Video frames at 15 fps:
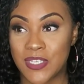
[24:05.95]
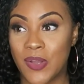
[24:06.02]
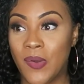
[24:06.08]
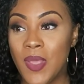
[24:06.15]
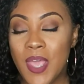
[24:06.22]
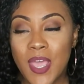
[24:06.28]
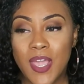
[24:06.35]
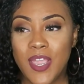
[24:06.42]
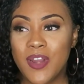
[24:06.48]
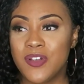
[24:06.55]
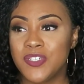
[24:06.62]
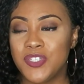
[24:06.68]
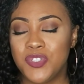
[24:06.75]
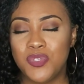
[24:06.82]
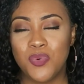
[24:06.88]
So, you
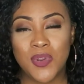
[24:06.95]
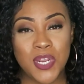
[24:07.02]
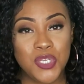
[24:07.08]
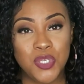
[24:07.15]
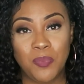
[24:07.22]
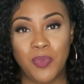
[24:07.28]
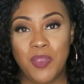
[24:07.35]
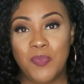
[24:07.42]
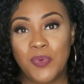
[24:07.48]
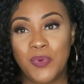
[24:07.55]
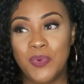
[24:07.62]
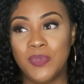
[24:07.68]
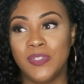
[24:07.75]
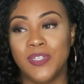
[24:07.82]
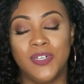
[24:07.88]
know, just 22 people
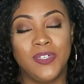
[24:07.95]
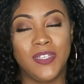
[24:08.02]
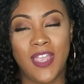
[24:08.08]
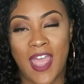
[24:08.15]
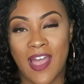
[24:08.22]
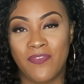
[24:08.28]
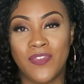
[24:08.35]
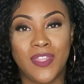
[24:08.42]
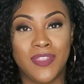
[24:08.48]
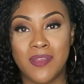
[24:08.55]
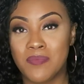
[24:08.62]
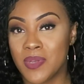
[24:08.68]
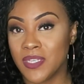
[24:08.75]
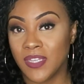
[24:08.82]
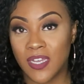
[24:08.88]
who literally have
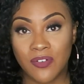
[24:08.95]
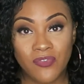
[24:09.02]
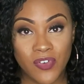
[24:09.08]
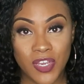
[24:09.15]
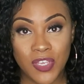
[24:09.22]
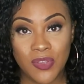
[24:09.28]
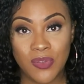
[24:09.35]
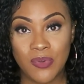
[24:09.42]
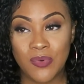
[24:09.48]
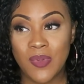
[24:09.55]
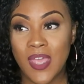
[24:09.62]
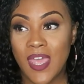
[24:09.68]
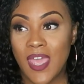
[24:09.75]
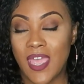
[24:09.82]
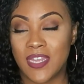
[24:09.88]
nothing but love for you
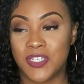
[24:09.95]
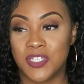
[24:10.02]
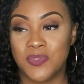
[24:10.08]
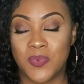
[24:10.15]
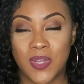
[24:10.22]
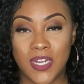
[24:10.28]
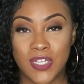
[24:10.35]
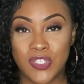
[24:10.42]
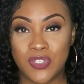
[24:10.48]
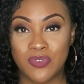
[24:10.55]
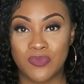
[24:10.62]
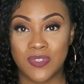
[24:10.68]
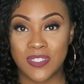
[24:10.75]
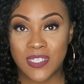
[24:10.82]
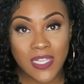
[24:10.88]
and just wanted
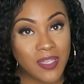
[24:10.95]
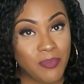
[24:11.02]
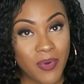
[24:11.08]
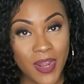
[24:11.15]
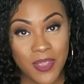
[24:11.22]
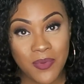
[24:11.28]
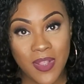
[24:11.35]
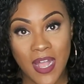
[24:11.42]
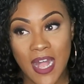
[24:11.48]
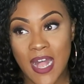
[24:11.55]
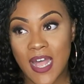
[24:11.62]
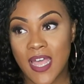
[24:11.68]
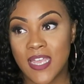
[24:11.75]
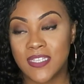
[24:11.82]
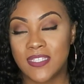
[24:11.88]
to celebrate you
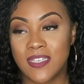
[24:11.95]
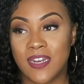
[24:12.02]
guys.